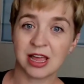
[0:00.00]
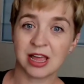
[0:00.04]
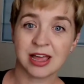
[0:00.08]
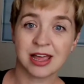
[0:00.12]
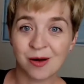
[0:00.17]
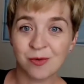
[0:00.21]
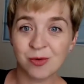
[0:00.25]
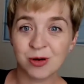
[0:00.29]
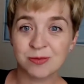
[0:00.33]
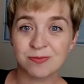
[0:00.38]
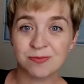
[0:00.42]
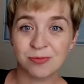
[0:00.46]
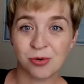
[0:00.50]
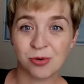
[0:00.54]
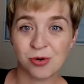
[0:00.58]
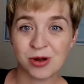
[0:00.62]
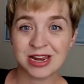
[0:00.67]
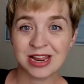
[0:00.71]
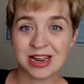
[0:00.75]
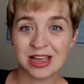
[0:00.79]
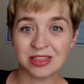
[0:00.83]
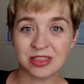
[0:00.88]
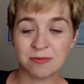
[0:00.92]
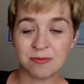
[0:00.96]
I would
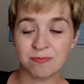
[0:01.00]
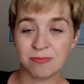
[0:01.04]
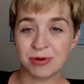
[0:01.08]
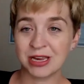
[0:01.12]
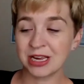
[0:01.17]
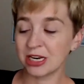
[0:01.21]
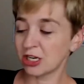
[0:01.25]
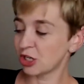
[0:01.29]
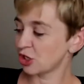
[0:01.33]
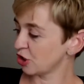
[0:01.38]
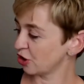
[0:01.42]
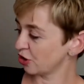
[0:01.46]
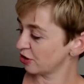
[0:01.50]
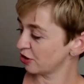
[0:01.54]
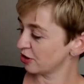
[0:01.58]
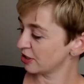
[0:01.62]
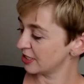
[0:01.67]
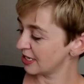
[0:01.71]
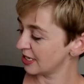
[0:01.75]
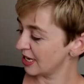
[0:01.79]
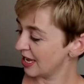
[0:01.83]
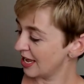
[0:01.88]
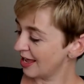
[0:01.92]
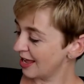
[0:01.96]
point at the
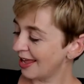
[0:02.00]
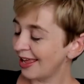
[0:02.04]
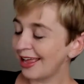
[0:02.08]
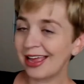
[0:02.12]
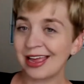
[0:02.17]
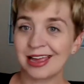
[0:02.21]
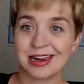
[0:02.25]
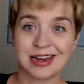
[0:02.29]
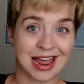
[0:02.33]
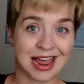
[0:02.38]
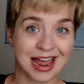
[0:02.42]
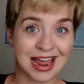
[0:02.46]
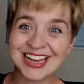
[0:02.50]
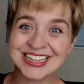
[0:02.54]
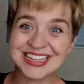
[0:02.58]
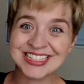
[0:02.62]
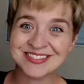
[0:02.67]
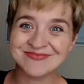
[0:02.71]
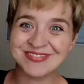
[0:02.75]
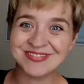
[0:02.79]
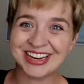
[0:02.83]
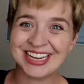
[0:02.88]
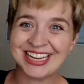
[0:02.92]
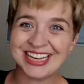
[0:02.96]
pictures and
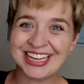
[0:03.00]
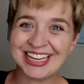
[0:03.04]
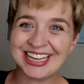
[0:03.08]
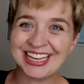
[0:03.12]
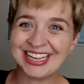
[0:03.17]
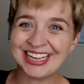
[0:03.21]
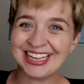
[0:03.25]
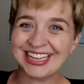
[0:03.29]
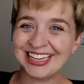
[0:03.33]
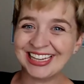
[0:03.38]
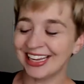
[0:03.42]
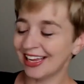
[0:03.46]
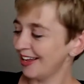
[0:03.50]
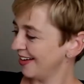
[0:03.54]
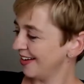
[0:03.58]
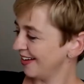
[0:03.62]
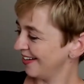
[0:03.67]
ask my kid,